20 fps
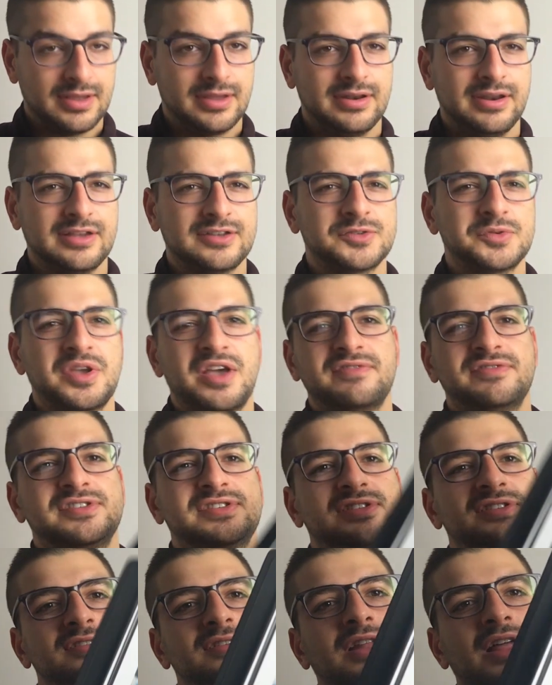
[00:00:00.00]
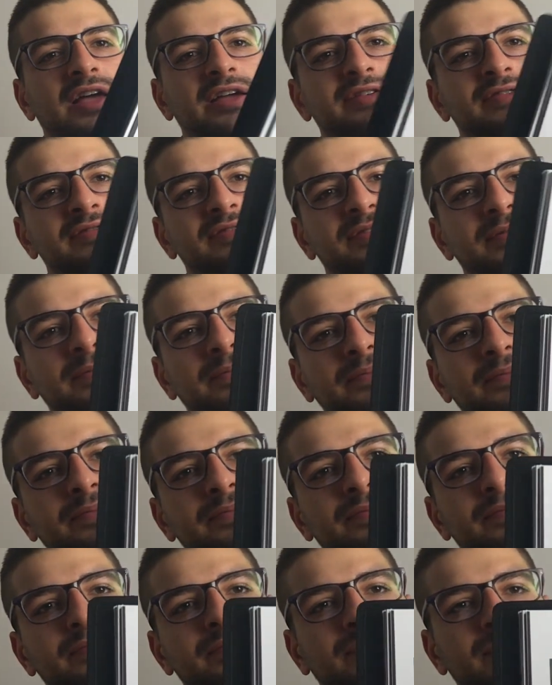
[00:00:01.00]
Next we have a still life.
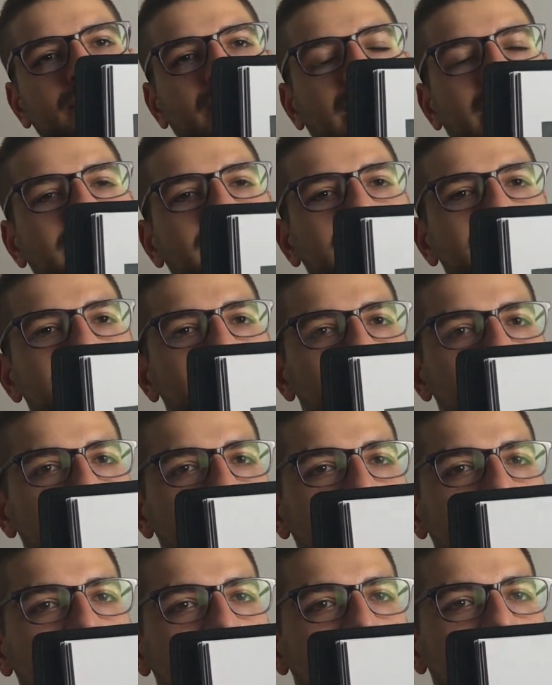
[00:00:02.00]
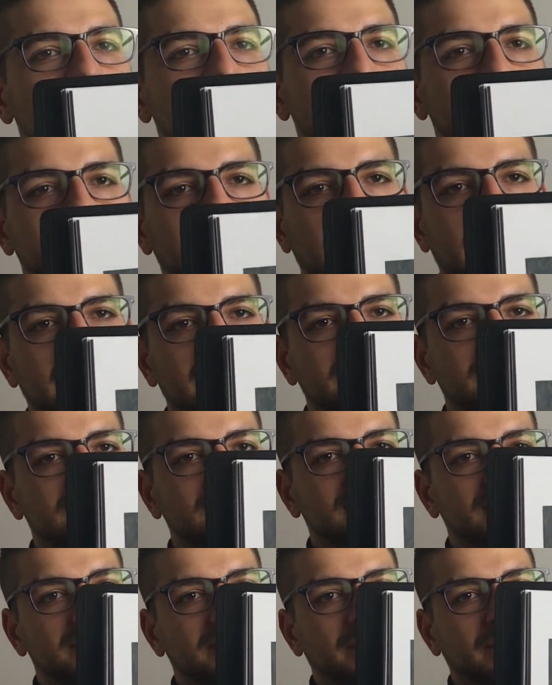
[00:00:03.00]
I was really into still lives,
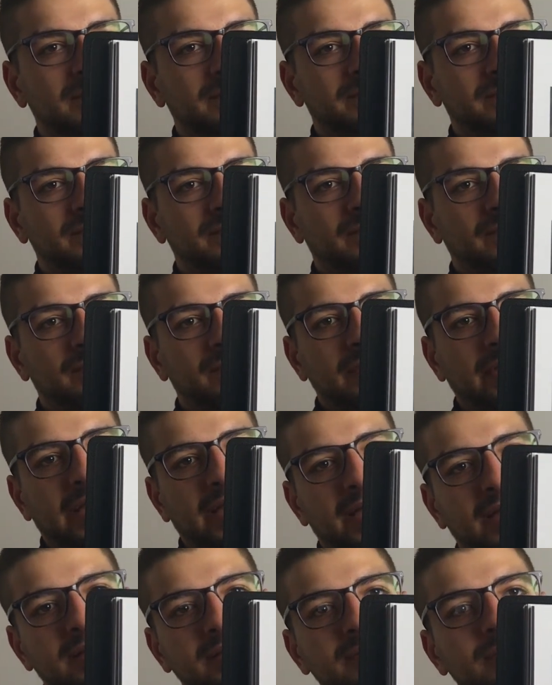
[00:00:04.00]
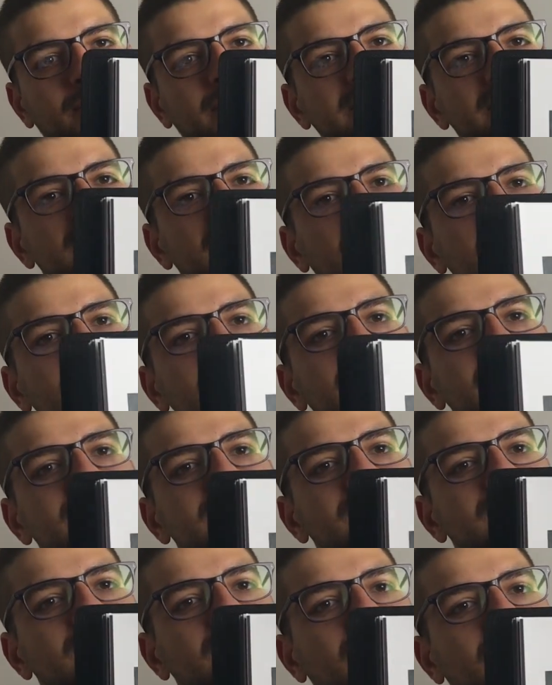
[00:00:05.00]
and once again you can see the